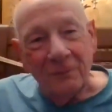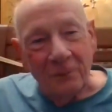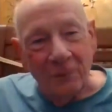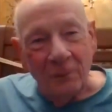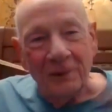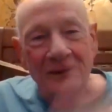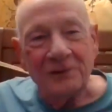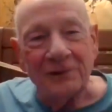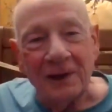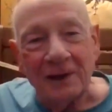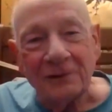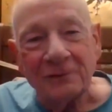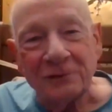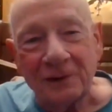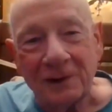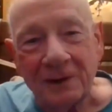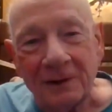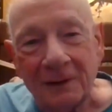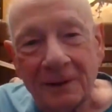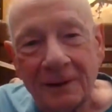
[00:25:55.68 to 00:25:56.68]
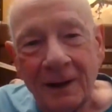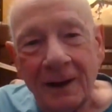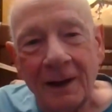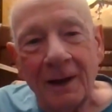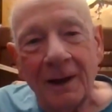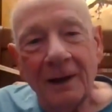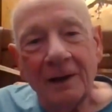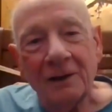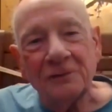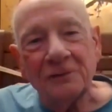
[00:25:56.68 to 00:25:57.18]
before he's executed,
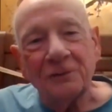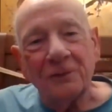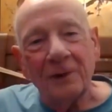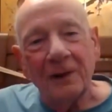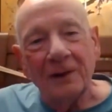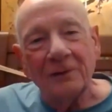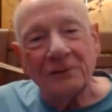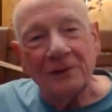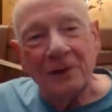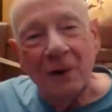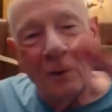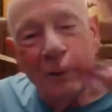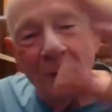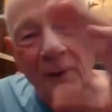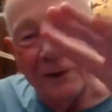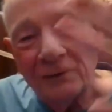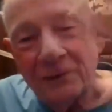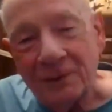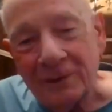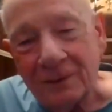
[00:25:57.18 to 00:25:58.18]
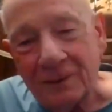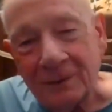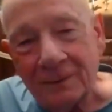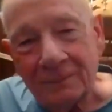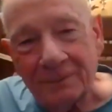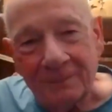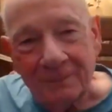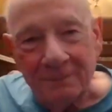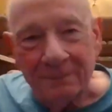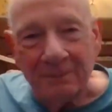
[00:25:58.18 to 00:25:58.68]
his friends go into
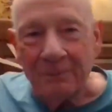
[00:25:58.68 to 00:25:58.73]
the